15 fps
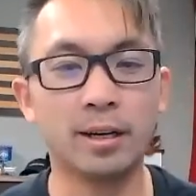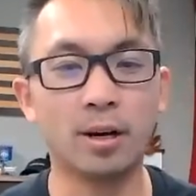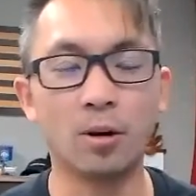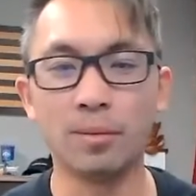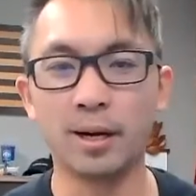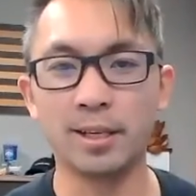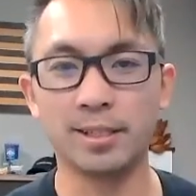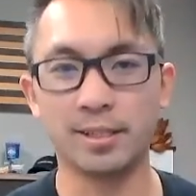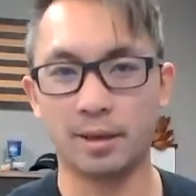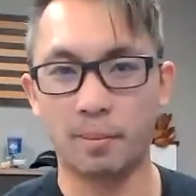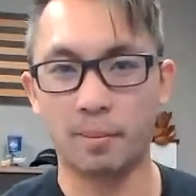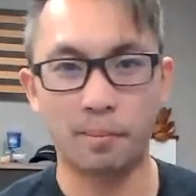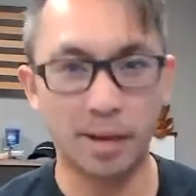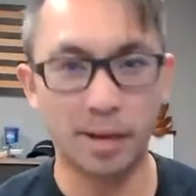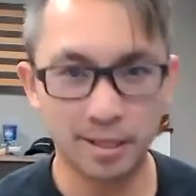Homebot's an
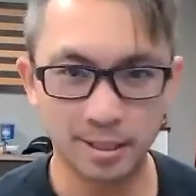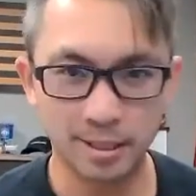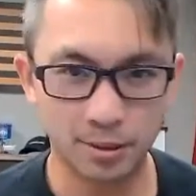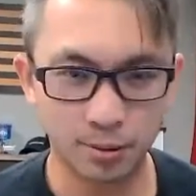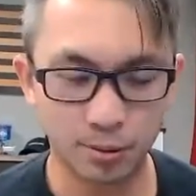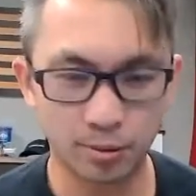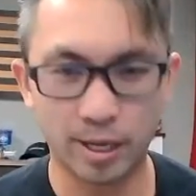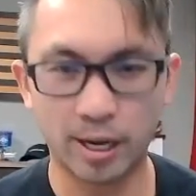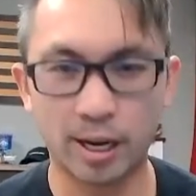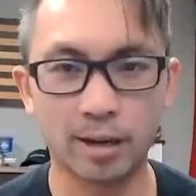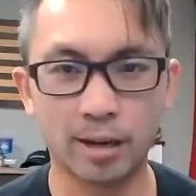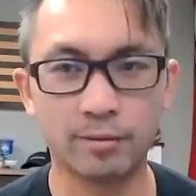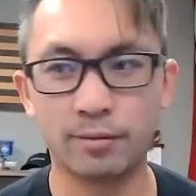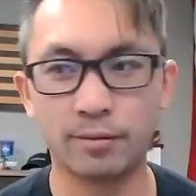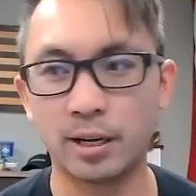amazing tool that
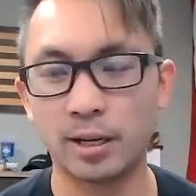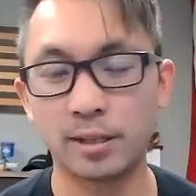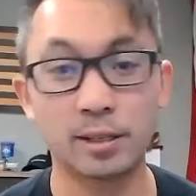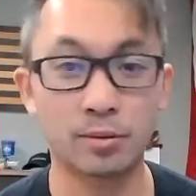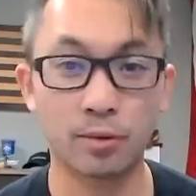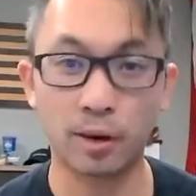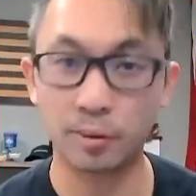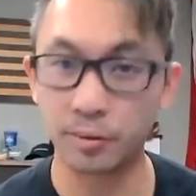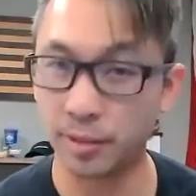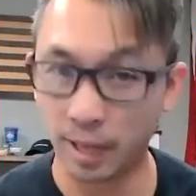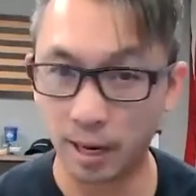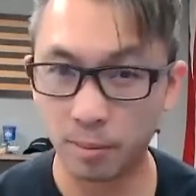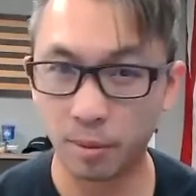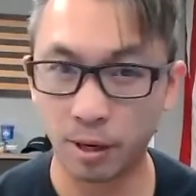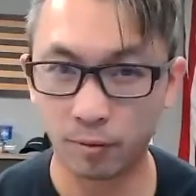I've subscribed to
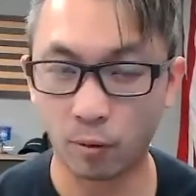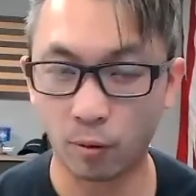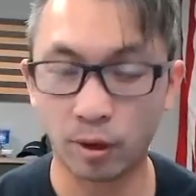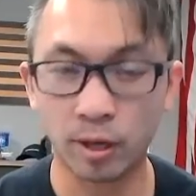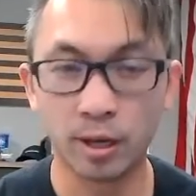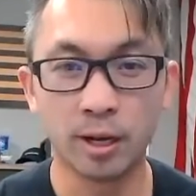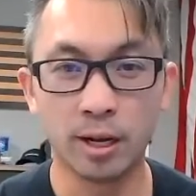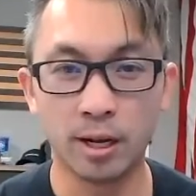that I pay for